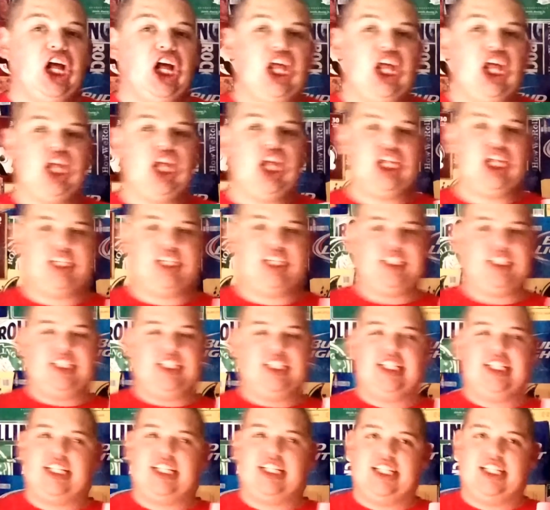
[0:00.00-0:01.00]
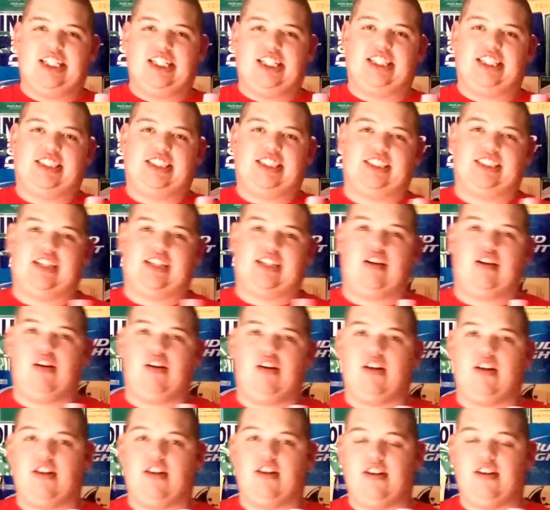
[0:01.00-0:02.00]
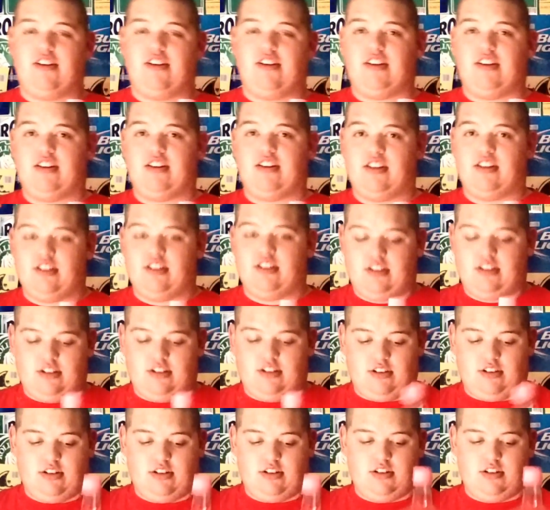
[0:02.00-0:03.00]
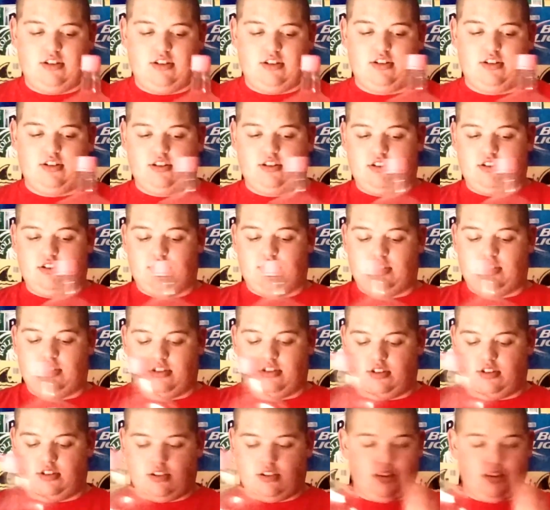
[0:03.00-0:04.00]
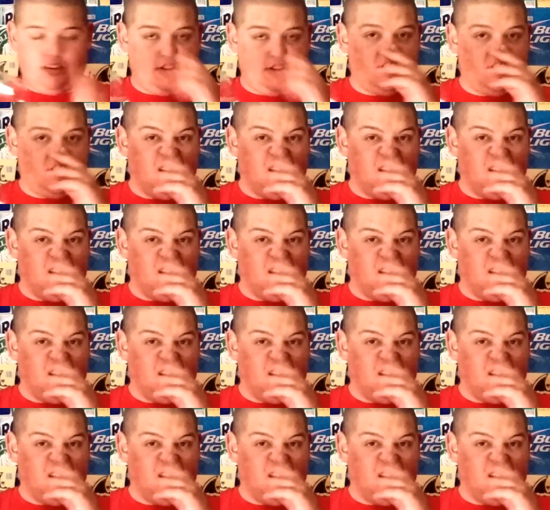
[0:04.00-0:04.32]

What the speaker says: No words are spoken by the person on screen.